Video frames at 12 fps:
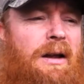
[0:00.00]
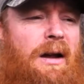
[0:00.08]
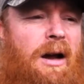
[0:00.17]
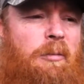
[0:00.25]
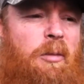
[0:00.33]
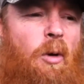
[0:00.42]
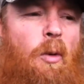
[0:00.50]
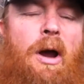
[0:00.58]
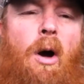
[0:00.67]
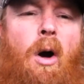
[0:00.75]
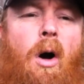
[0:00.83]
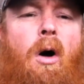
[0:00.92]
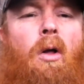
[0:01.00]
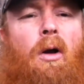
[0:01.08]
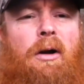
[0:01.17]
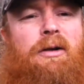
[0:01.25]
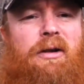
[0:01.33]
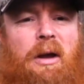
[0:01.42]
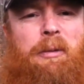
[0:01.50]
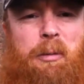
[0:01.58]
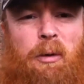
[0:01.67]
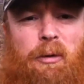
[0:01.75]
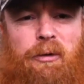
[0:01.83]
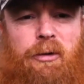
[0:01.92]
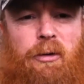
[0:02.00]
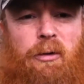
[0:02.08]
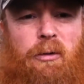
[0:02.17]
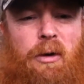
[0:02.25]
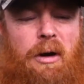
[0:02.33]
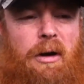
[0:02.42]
but we all are susceptible to